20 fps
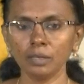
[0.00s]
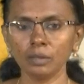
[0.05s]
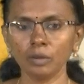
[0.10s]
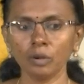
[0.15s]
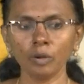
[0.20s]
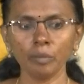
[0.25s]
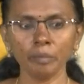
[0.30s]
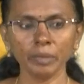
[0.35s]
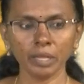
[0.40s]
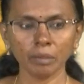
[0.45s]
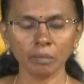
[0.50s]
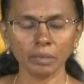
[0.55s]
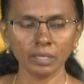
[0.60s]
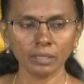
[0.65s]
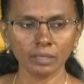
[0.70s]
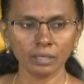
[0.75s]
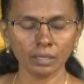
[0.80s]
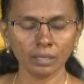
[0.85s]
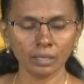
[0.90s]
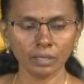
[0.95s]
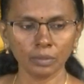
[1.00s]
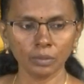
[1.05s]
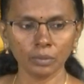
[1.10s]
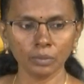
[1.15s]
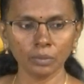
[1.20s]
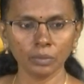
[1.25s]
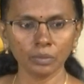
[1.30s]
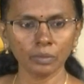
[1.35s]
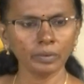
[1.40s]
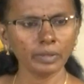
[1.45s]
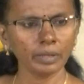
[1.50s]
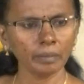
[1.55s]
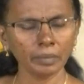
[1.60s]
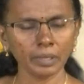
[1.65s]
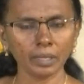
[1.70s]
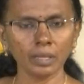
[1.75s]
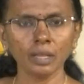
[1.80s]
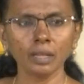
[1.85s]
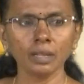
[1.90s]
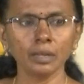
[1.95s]
or maybe in the road,
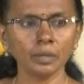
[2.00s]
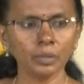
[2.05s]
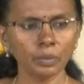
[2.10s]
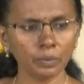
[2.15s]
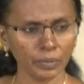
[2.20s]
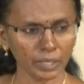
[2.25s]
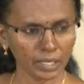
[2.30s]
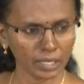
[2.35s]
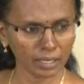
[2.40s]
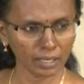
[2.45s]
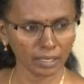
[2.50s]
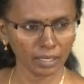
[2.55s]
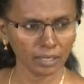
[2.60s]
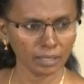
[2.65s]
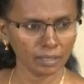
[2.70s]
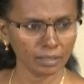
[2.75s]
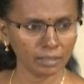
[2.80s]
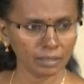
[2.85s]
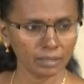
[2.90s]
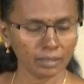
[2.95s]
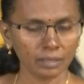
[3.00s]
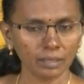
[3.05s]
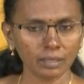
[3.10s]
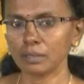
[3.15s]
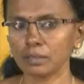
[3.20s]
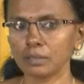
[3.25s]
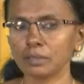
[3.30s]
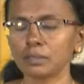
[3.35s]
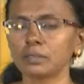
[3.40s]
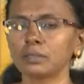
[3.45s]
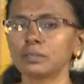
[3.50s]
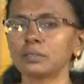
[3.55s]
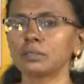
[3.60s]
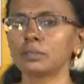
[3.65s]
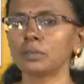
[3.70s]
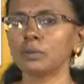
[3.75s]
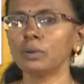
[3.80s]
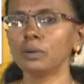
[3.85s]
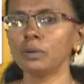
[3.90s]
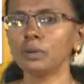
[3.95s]
do we greet?
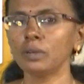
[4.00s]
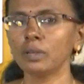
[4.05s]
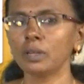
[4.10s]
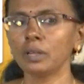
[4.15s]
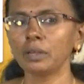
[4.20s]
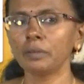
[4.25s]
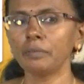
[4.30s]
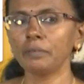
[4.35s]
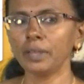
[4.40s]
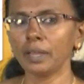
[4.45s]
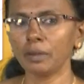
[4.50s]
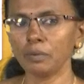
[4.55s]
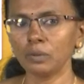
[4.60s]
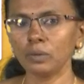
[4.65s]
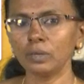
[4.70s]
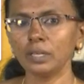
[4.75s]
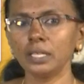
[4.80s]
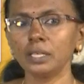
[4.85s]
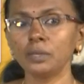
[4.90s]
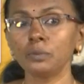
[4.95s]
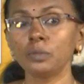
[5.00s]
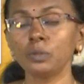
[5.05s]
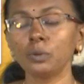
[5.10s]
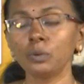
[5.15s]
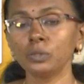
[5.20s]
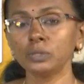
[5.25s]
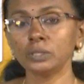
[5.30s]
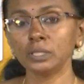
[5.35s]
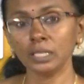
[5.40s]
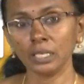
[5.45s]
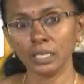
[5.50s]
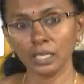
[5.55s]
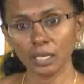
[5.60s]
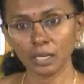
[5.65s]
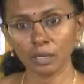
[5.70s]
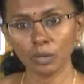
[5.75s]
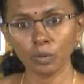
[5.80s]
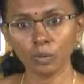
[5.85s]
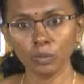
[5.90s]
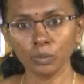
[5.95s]
So, we have to leave those
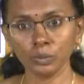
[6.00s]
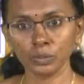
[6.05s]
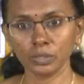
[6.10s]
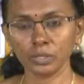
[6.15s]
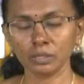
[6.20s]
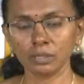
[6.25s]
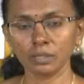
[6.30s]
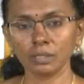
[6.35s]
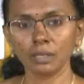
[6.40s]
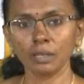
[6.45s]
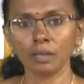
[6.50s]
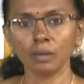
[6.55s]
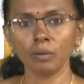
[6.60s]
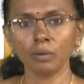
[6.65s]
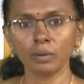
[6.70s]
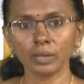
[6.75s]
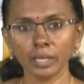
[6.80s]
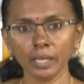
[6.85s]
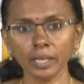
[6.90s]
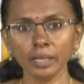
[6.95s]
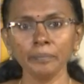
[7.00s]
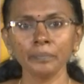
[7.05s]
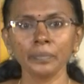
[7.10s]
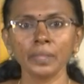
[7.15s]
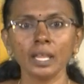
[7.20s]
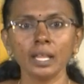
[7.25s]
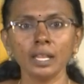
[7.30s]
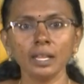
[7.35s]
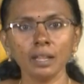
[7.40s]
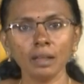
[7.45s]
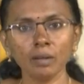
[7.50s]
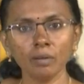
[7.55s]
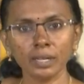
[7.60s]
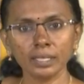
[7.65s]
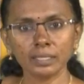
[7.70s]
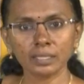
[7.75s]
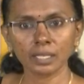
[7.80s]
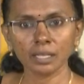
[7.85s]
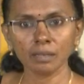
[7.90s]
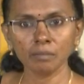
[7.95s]
egos. Okay. Now, let
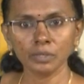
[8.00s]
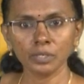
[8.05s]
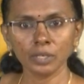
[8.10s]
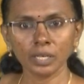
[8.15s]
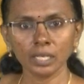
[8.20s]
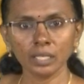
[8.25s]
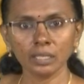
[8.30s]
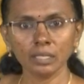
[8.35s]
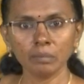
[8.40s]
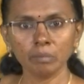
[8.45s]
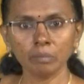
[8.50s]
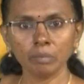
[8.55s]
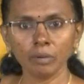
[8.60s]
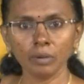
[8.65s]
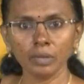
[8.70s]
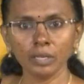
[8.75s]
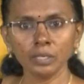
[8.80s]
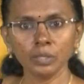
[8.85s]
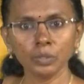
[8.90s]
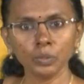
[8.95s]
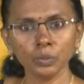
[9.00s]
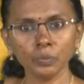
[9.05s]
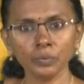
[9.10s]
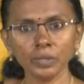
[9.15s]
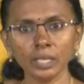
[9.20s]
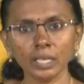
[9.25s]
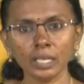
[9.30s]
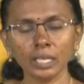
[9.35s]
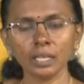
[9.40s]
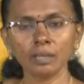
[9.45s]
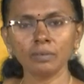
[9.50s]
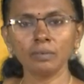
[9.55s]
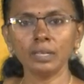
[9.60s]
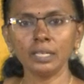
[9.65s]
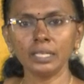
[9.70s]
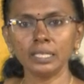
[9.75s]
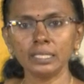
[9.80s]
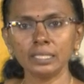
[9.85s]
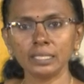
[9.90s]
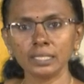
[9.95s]
us come to another point. Do we
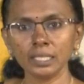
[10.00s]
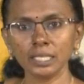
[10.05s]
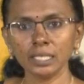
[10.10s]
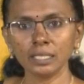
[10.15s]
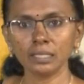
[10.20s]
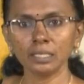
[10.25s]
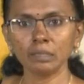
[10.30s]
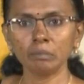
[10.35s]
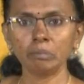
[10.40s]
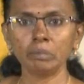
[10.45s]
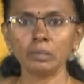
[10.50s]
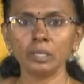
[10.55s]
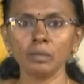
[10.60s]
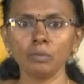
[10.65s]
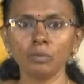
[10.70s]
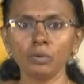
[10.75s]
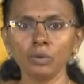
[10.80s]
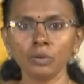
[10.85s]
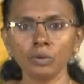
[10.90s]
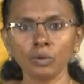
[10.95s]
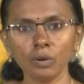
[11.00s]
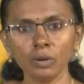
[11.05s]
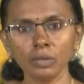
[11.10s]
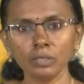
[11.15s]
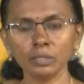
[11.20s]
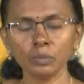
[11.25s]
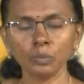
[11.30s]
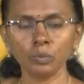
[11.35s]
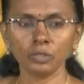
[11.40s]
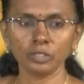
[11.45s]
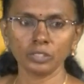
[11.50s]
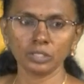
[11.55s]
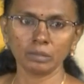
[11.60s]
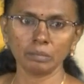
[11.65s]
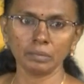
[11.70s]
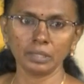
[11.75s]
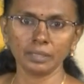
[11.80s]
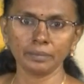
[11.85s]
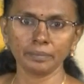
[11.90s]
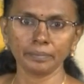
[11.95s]
equally treat the pivot or the watchman?